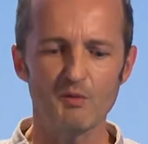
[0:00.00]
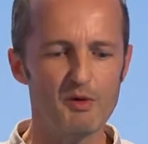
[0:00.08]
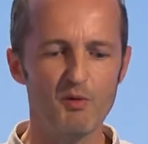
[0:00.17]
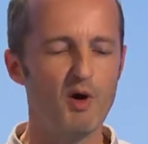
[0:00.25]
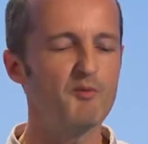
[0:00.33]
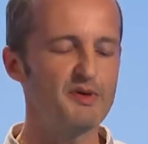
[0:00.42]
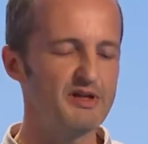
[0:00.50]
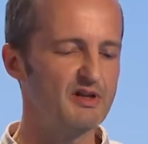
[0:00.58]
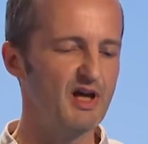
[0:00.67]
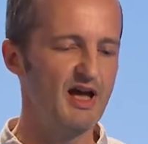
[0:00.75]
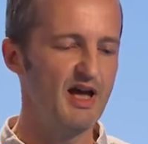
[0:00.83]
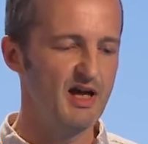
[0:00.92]
We won't
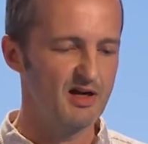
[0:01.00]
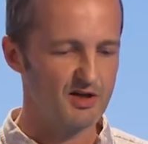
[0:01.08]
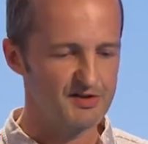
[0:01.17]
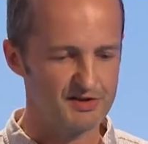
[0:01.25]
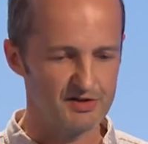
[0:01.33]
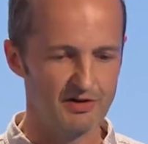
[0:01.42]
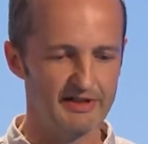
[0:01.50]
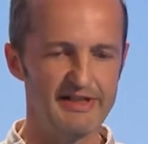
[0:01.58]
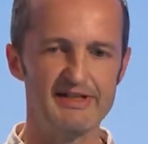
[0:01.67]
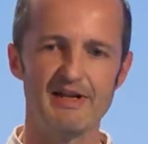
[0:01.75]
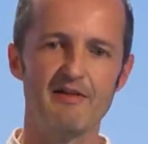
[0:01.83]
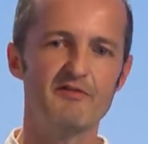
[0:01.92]
be
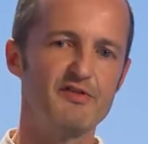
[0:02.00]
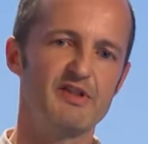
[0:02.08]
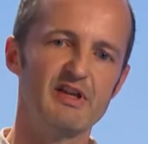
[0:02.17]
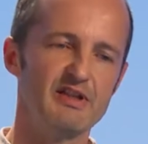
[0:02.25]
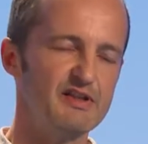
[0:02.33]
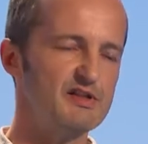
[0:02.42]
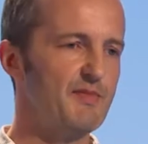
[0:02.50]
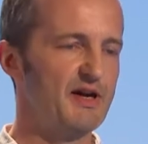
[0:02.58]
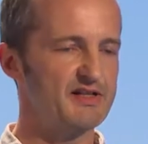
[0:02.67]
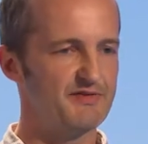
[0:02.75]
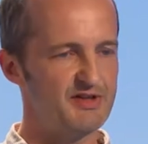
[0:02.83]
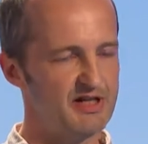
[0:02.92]
consolidating everything in these
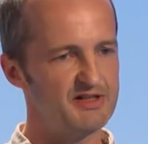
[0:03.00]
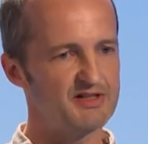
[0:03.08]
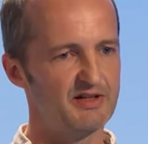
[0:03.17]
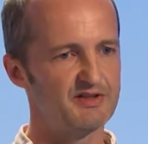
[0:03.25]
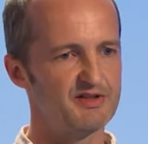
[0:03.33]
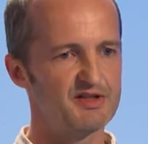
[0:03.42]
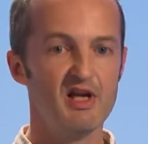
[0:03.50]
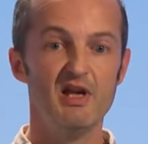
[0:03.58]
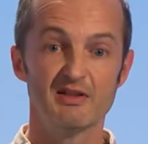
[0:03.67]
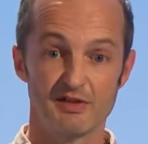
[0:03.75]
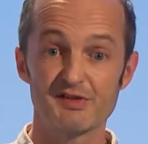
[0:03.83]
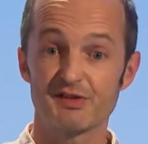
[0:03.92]
massive data centers.
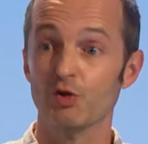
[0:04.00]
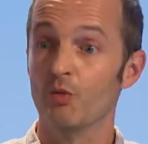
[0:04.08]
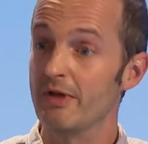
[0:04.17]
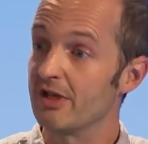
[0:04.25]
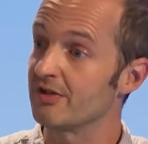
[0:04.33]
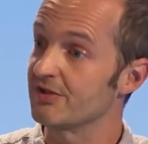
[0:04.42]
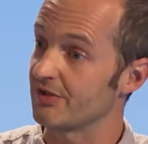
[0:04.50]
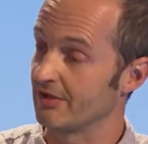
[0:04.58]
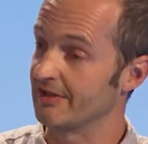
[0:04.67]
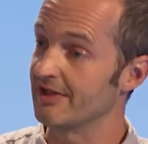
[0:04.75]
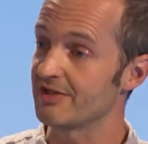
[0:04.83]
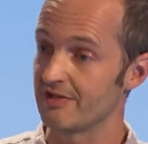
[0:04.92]
There'll still be
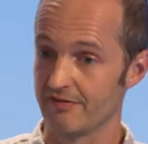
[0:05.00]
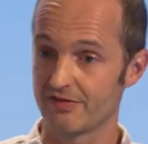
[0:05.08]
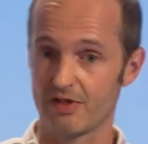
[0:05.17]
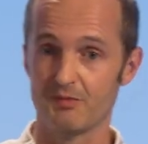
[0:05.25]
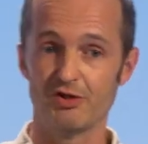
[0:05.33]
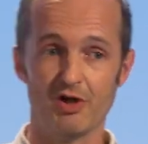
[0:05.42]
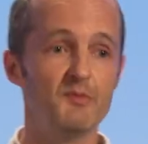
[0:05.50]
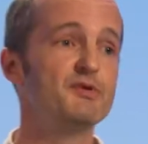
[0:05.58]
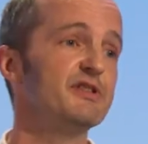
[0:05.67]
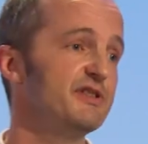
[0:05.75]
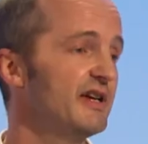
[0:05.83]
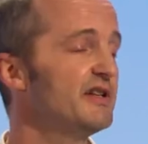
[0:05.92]
consolidation of some
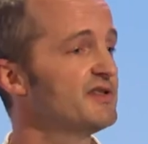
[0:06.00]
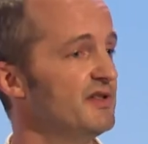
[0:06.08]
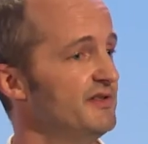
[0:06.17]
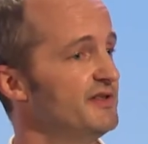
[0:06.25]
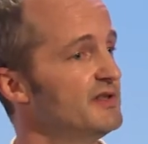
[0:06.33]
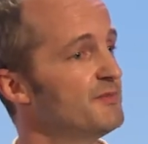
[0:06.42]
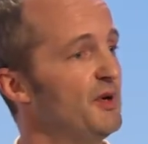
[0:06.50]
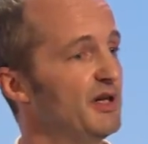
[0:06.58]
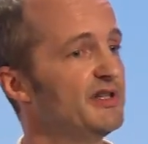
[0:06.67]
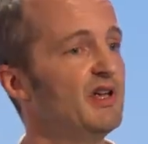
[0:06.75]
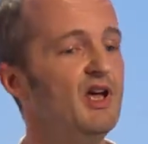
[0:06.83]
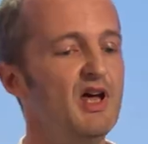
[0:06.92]
jobs in data centers,
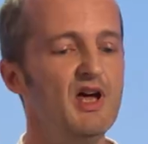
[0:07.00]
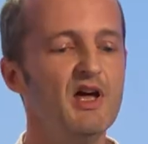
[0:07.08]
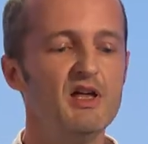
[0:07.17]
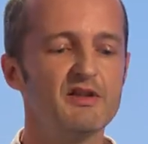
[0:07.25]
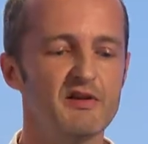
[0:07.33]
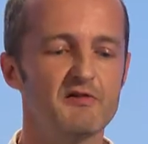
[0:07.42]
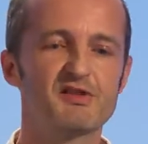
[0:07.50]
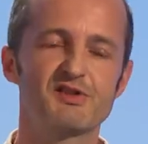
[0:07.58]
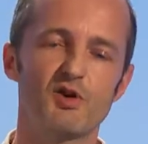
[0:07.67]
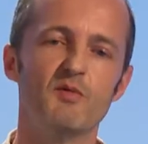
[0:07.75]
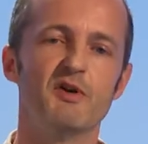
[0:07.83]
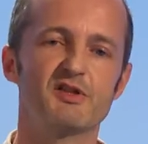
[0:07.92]
but there is
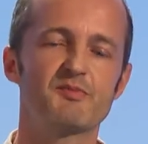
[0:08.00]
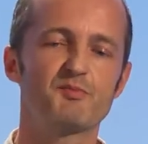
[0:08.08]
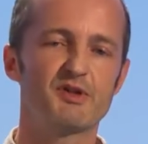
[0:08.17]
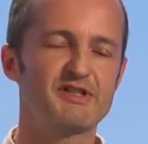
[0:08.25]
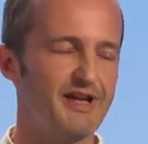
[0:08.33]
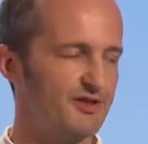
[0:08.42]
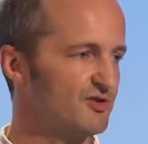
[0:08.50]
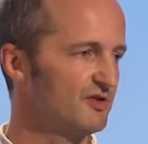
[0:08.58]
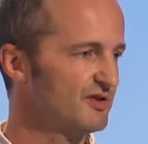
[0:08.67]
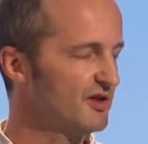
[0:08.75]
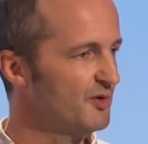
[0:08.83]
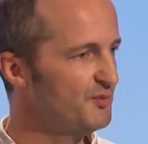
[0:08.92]
so much
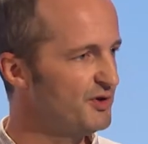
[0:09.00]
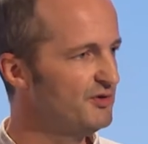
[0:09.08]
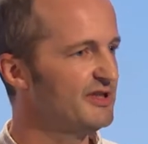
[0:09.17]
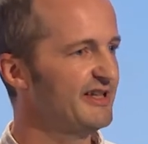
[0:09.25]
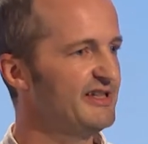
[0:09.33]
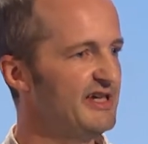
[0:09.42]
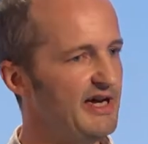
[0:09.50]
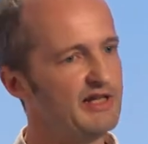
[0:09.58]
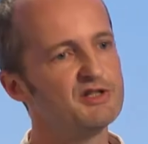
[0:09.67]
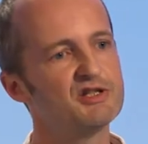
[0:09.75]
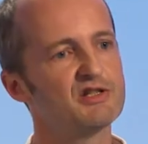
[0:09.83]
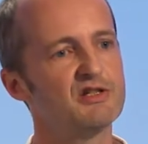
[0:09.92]
potential to compute at the
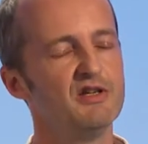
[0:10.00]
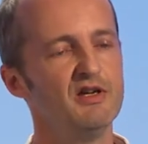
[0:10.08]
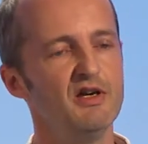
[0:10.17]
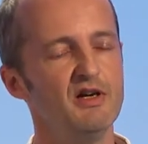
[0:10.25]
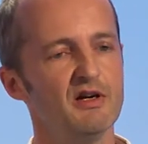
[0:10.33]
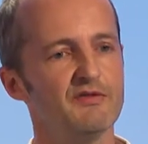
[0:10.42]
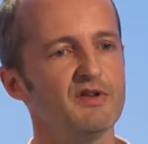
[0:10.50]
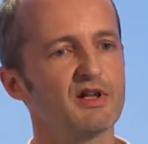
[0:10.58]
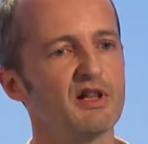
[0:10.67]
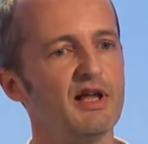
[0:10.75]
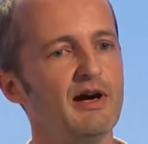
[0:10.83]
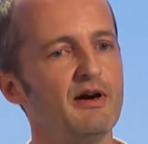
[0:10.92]
edge of the
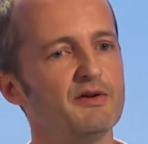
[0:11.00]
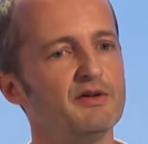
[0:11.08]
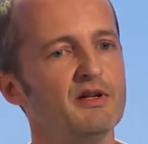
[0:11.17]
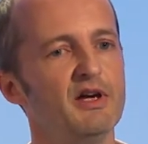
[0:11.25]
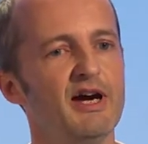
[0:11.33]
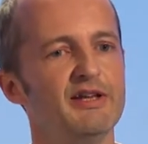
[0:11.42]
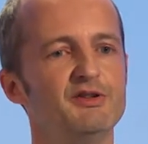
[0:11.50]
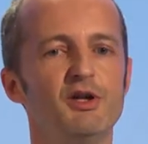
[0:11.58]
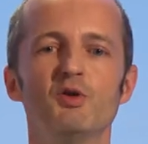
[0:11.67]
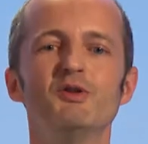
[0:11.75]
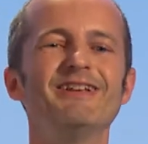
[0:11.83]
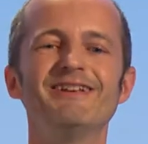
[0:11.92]
cloud and
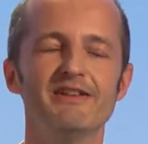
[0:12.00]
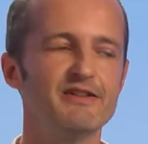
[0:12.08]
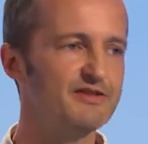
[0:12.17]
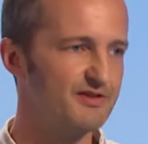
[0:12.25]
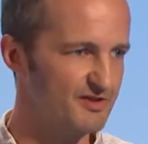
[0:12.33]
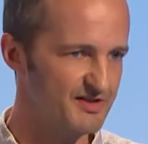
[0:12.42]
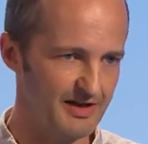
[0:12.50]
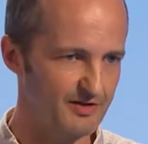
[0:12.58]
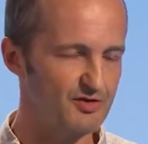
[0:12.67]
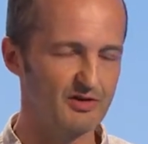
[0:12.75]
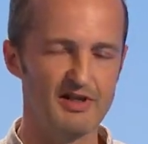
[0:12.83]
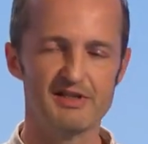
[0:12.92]
no need to
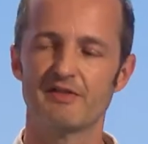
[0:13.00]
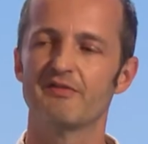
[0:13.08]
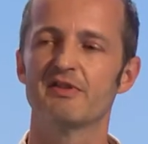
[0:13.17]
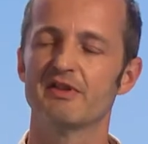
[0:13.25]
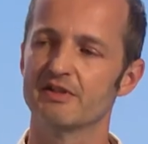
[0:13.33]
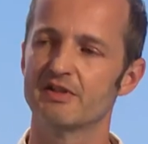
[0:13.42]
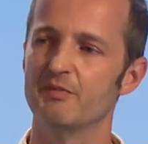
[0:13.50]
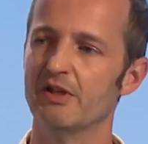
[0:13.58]
centralize everything to